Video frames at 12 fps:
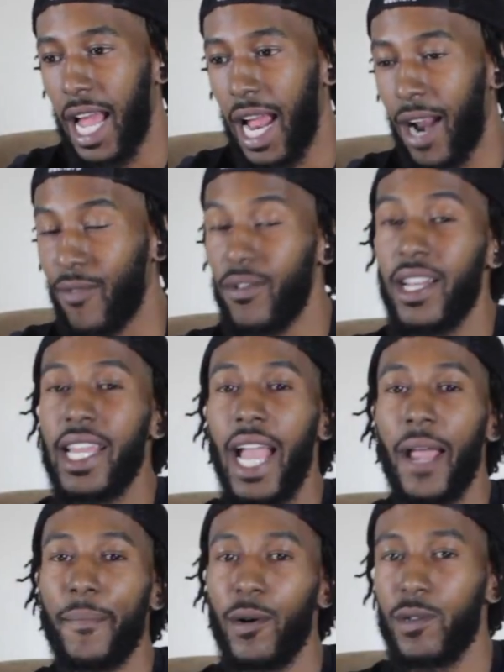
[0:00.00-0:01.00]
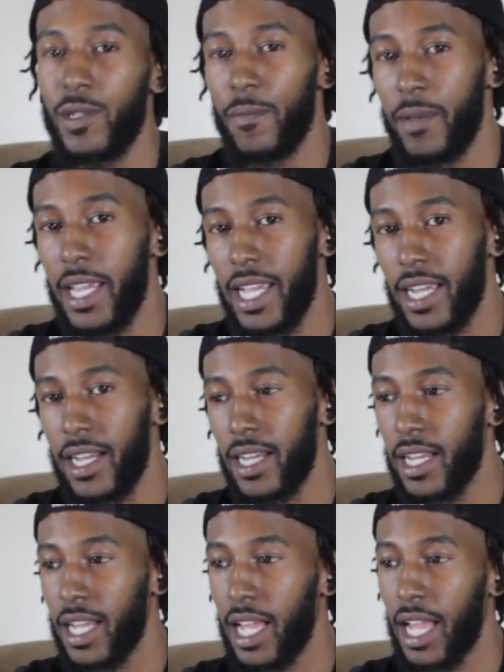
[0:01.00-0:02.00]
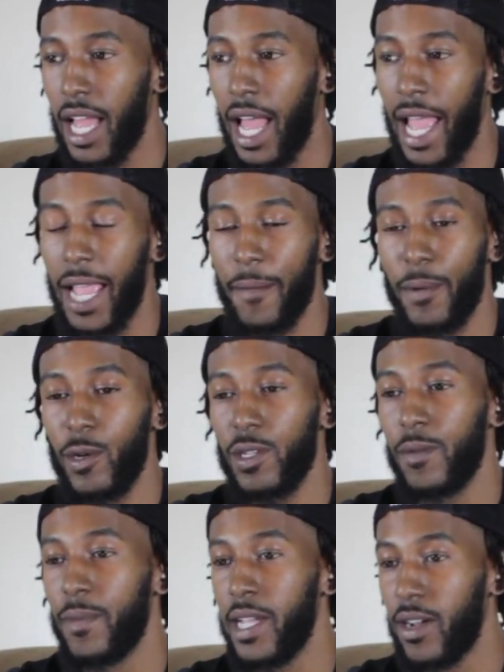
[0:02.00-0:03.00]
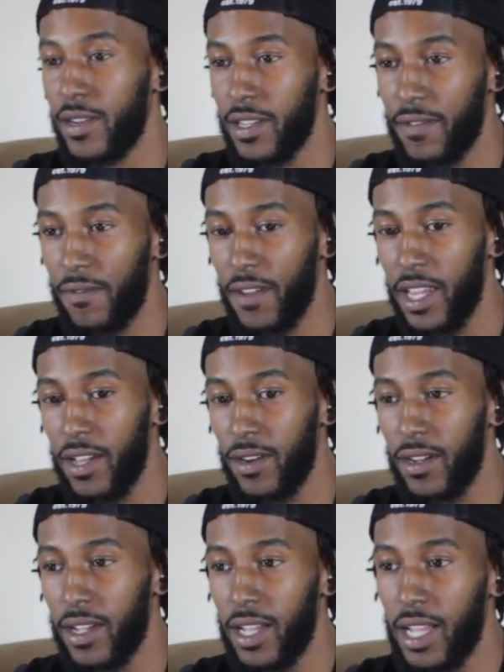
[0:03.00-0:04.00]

I really ain't supposed to be here. I ain't supposed to be on this field.